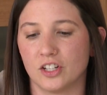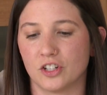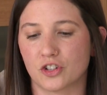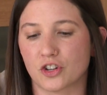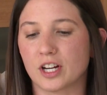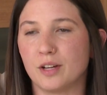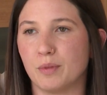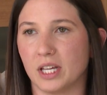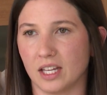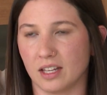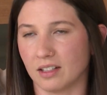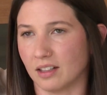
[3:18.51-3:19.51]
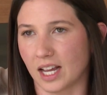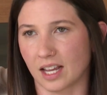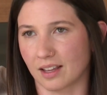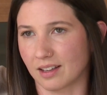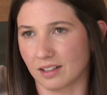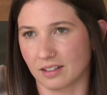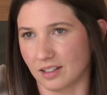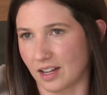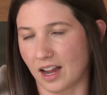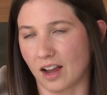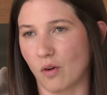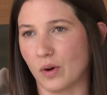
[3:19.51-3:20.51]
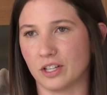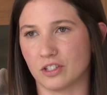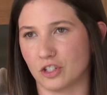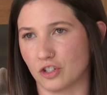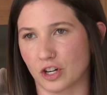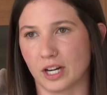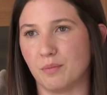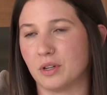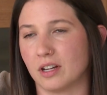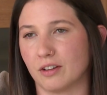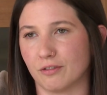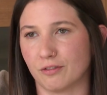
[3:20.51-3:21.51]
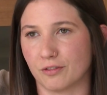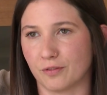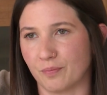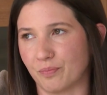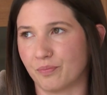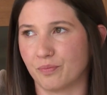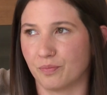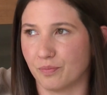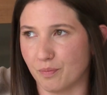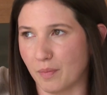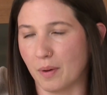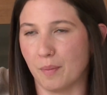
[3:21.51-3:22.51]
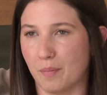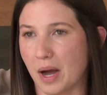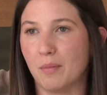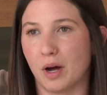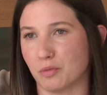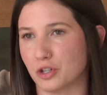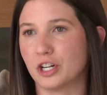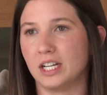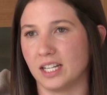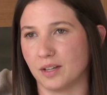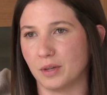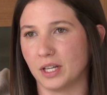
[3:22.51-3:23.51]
treat me like I always dreamed of my, my mom treating